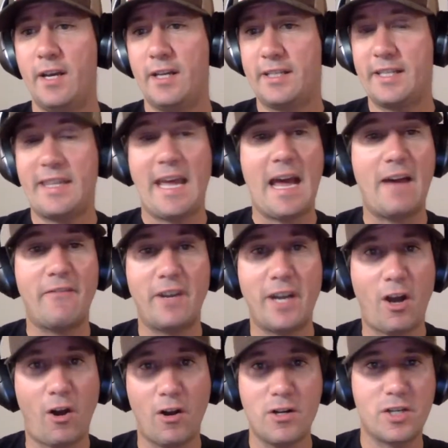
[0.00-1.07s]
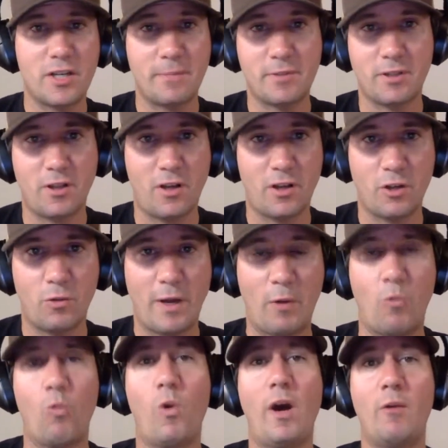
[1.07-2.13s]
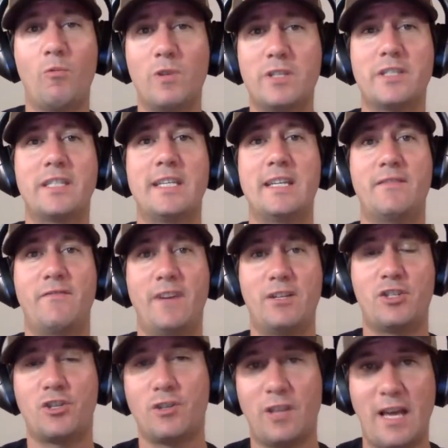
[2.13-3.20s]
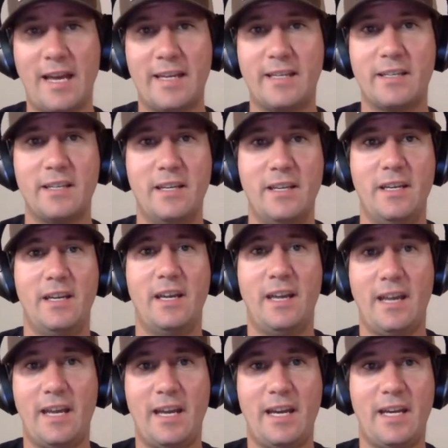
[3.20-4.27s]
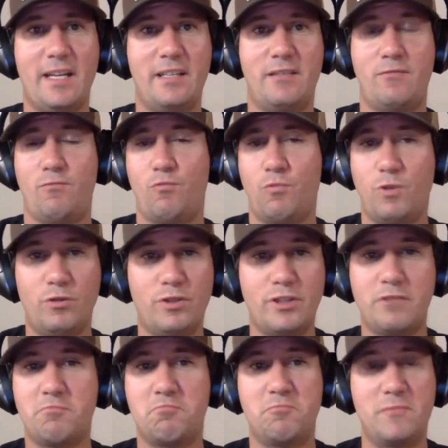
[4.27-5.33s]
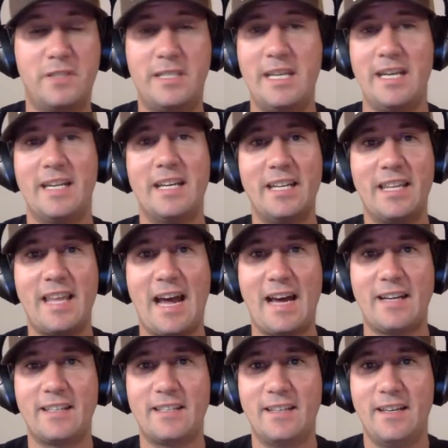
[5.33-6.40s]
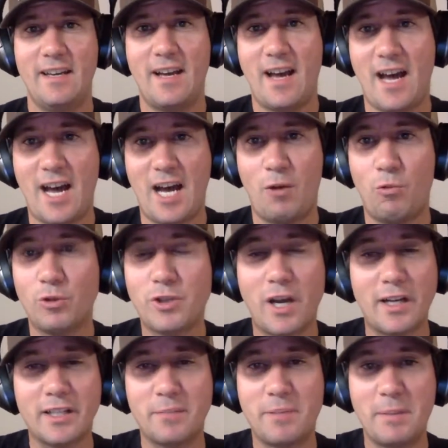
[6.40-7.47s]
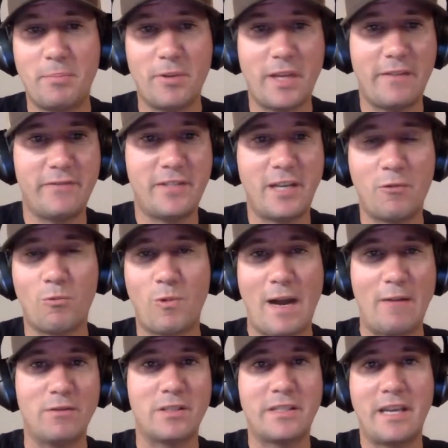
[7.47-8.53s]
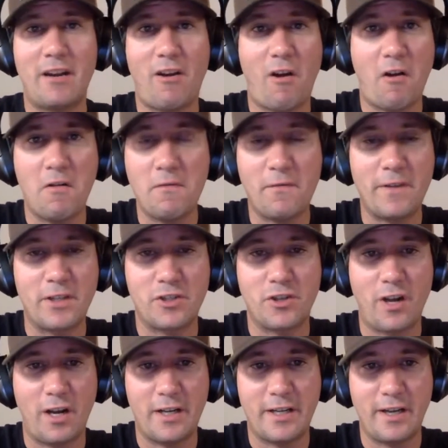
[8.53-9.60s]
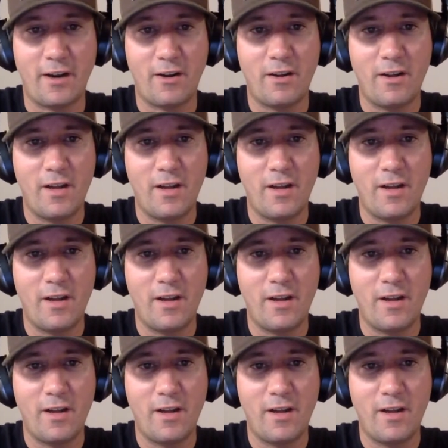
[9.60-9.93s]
Did they have any hardships along the way? What was the adventure like? And we'll just dig into that. We'll talk to people that have done routes that aren't featured on here.